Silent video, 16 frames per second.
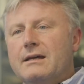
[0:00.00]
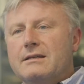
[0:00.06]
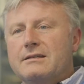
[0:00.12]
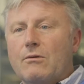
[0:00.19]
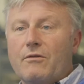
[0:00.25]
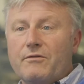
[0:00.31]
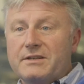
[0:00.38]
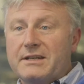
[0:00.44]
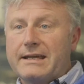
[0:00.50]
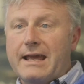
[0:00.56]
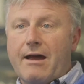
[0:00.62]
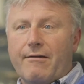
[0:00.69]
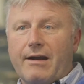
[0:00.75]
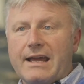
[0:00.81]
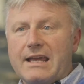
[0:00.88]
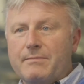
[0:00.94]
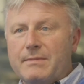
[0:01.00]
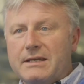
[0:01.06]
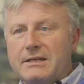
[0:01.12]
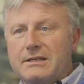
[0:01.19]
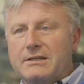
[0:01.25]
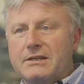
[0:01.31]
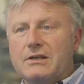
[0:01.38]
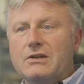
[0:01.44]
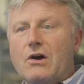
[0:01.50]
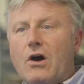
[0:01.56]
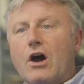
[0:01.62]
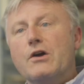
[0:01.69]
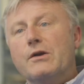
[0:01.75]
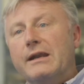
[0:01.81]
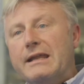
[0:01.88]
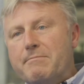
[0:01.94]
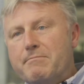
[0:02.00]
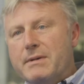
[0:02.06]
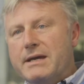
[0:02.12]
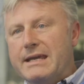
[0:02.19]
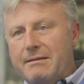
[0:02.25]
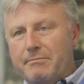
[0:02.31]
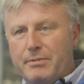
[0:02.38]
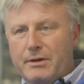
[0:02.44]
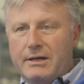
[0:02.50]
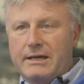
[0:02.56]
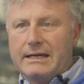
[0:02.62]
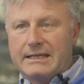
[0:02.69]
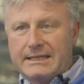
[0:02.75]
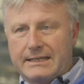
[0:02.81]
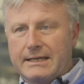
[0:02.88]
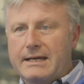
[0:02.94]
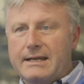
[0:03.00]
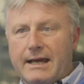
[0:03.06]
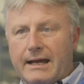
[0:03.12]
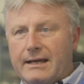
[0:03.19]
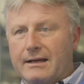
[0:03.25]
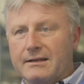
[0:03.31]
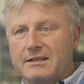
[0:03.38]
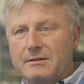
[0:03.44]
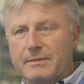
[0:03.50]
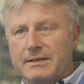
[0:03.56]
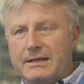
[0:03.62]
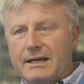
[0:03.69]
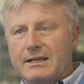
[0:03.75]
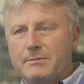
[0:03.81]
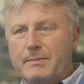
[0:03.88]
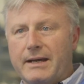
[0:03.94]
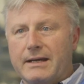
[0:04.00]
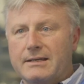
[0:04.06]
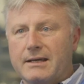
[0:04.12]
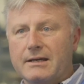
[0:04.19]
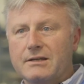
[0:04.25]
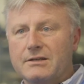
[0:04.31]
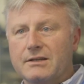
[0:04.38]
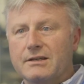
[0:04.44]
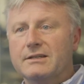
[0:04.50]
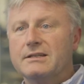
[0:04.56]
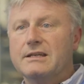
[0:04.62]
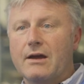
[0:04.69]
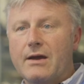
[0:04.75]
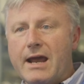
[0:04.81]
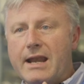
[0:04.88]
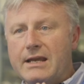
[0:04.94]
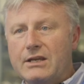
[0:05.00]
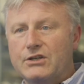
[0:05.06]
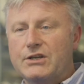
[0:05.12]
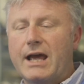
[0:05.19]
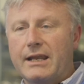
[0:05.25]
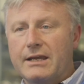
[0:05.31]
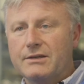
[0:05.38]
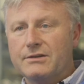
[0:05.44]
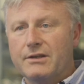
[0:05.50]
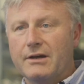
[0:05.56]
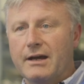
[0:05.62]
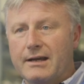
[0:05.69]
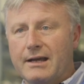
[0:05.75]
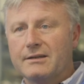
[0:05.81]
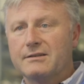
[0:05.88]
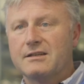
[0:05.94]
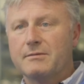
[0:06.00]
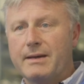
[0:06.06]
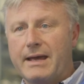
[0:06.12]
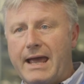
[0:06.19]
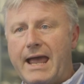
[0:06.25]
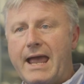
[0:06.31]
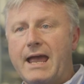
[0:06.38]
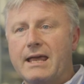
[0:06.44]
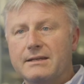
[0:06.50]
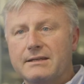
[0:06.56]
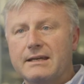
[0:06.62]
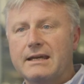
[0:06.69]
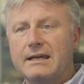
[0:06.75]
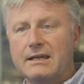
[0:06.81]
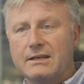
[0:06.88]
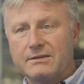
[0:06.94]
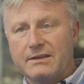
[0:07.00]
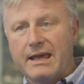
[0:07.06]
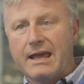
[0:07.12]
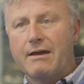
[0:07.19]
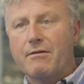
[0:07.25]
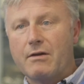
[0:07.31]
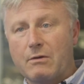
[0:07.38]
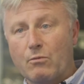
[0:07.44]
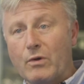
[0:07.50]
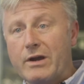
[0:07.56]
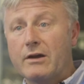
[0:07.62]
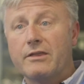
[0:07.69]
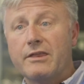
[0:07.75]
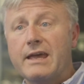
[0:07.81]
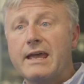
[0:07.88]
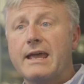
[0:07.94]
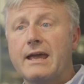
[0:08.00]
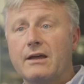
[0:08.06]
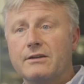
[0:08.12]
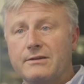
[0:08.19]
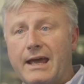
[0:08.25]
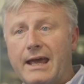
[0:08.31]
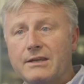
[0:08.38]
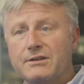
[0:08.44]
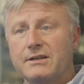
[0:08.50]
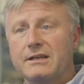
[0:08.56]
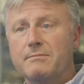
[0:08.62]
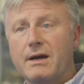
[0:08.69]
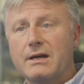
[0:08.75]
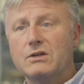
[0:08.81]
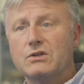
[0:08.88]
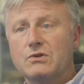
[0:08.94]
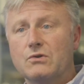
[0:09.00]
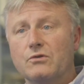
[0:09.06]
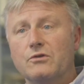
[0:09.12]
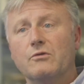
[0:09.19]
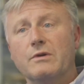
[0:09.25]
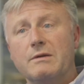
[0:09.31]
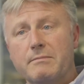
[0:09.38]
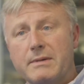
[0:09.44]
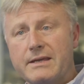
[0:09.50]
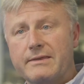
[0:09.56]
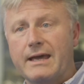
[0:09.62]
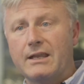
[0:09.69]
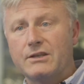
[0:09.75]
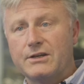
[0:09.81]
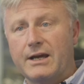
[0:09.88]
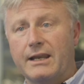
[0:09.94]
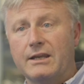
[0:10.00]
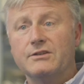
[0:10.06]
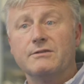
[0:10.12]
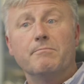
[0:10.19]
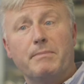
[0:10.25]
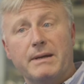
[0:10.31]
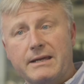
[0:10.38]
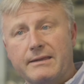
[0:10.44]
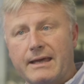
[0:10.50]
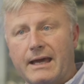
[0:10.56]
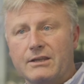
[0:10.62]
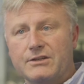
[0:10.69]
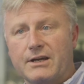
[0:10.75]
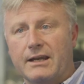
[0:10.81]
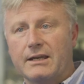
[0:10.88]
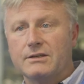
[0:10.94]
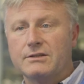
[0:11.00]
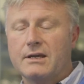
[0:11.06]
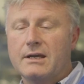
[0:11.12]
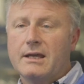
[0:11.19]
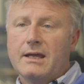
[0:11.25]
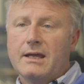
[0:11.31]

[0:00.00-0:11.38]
So obviously our aim is to not only meet but exceed our customers' expectations. Any challenge that a customer has, we are there to actually make sure that we meet that challenge and beat that challenge.